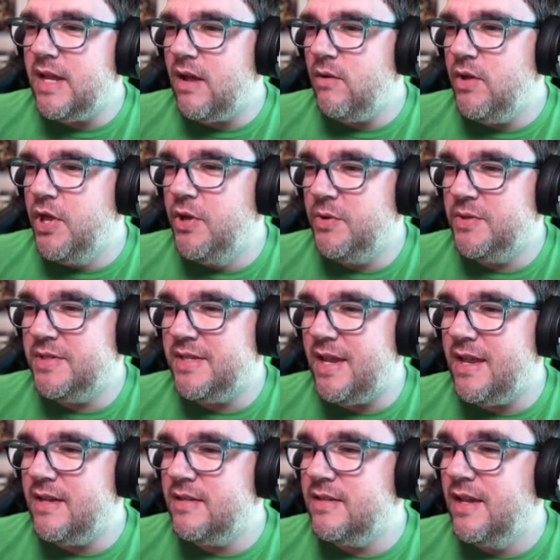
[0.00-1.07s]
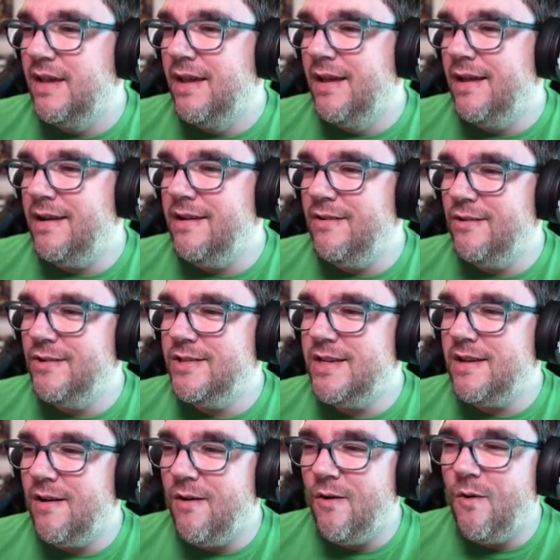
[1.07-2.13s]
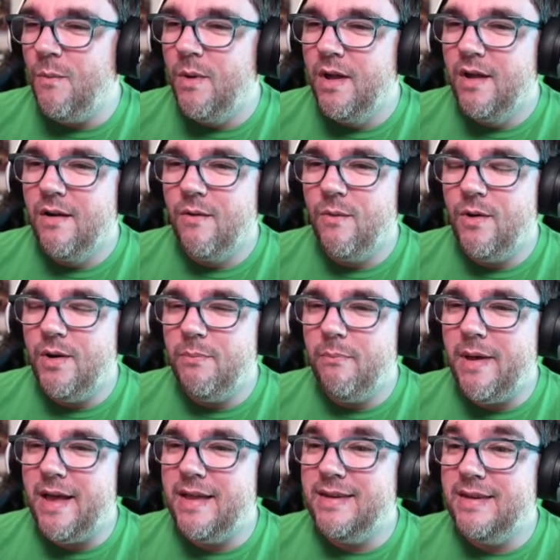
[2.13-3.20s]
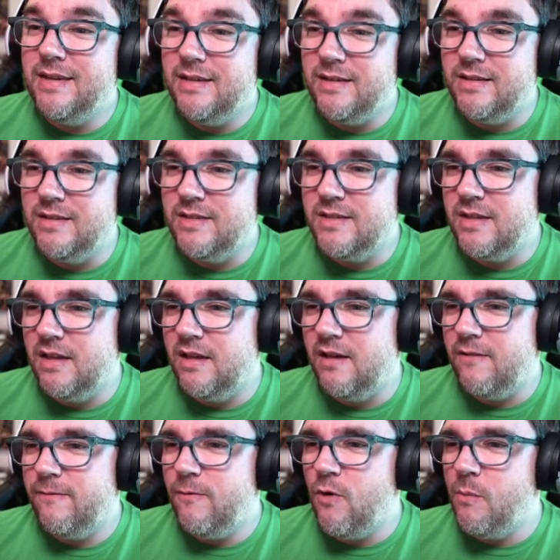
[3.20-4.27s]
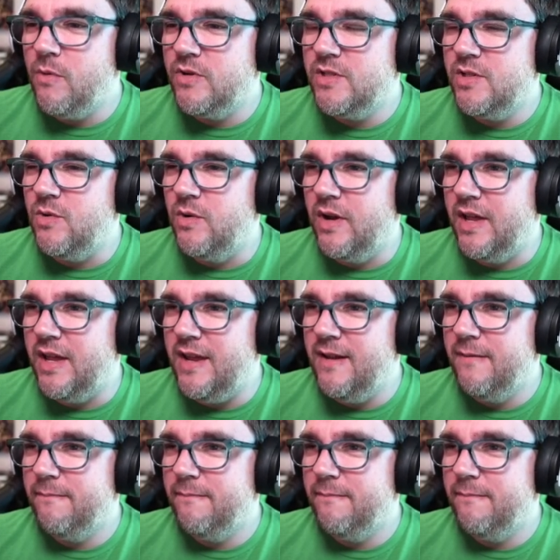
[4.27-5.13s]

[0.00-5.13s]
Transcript: used as a nursing home run by nuns, uh, former student, eh?